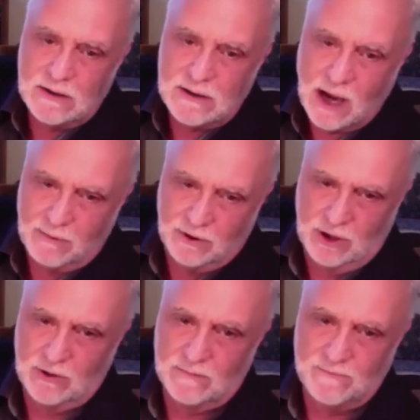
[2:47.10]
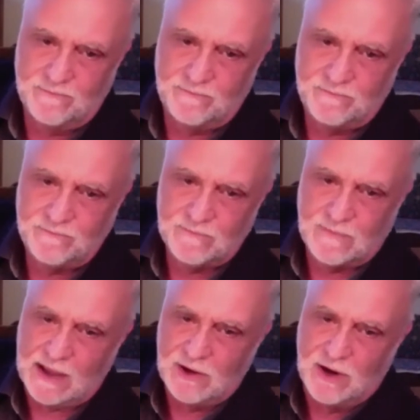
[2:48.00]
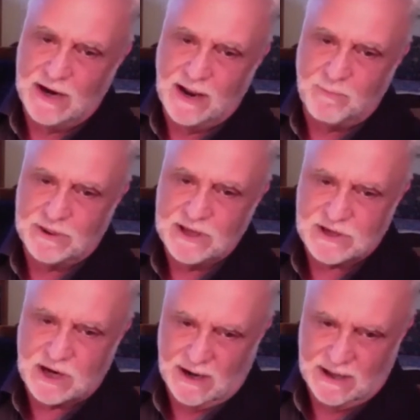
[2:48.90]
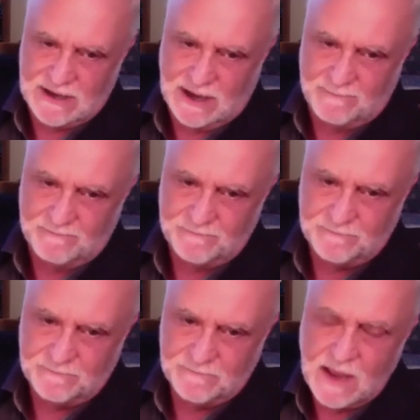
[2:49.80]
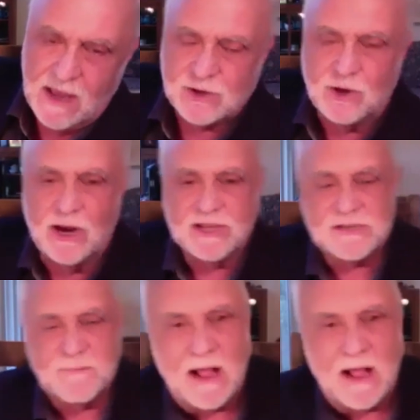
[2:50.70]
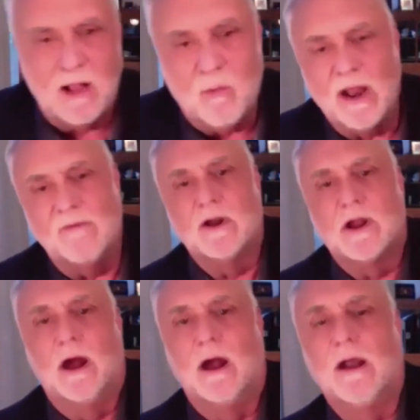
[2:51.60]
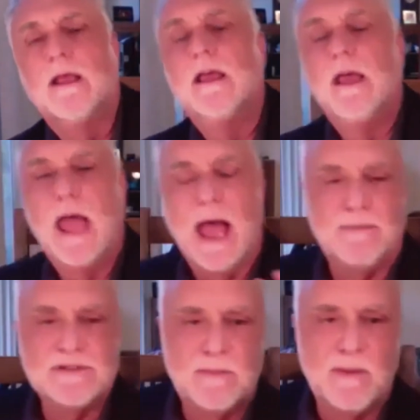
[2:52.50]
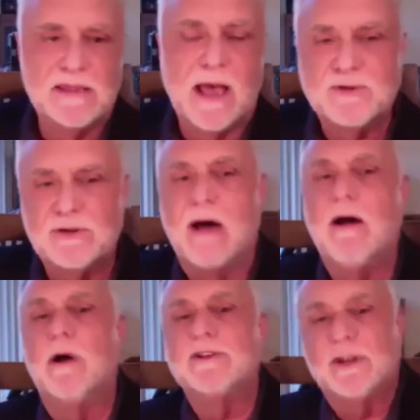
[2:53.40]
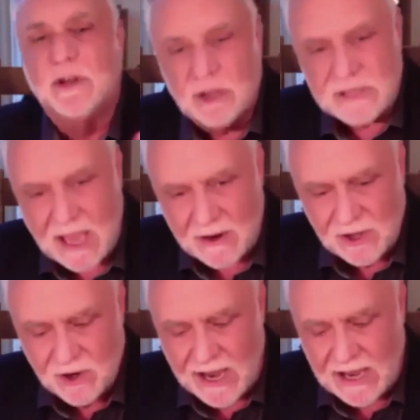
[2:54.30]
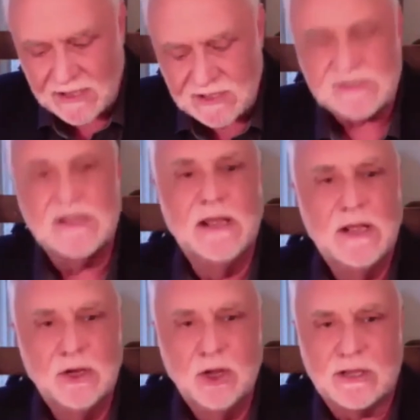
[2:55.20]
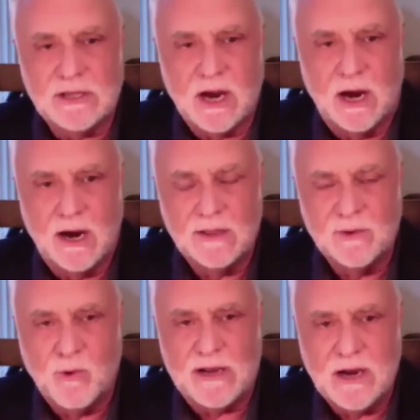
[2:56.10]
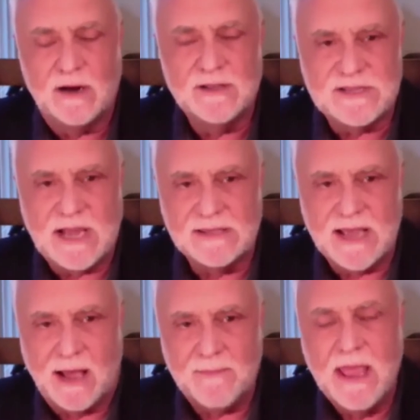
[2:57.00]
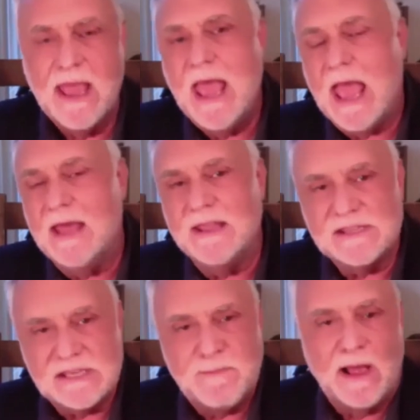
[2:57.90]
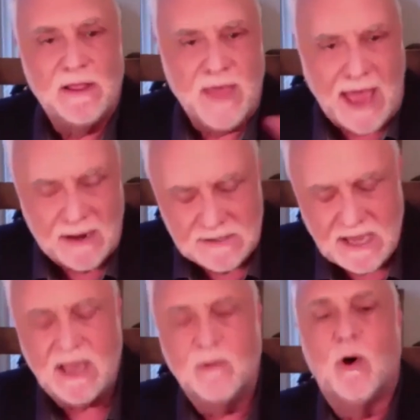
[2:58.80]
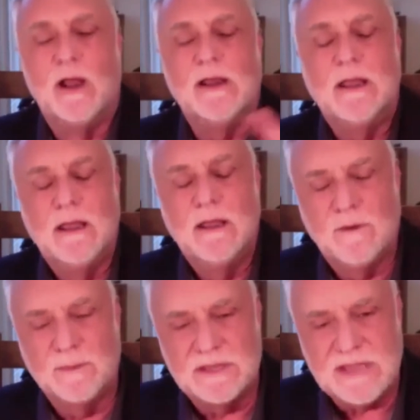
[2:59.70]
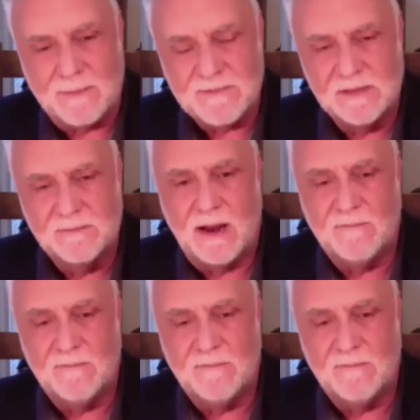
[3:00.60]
W, and you'd end up with this card on top. So you're going to spell whatever card happens to be on top. So now I want you to look down at your hands look at the card, the red card that's on top, and then spell that, taking one from the top to the bottom